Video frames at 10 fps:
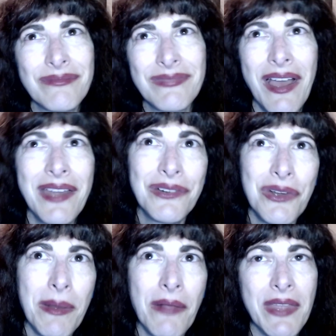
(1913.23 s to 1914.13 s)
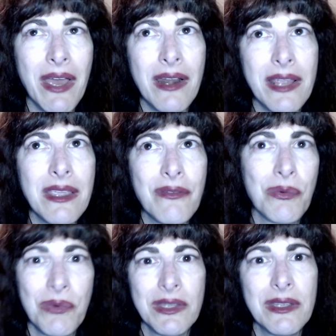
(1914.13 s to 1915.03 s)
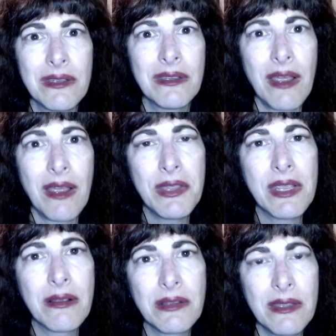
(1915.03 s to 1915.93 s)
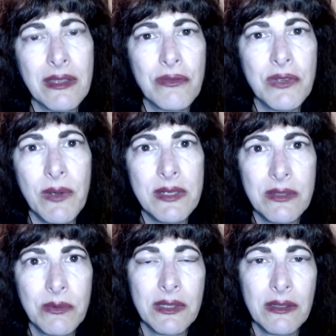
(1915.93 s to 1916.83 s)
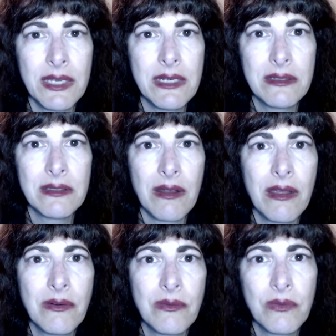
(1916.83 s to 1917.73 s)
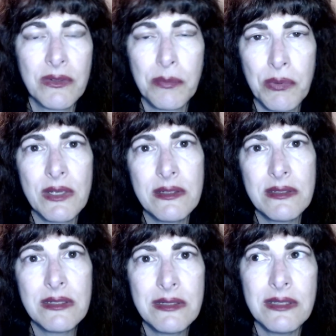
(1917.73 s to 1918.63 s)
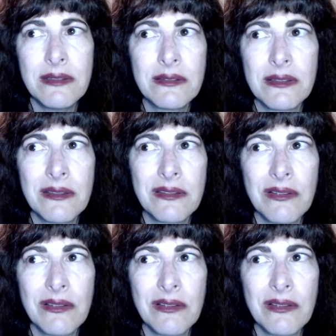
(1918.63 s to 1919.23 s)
I don't know about that. I think the interview I did with Elena Denon was pretty decent.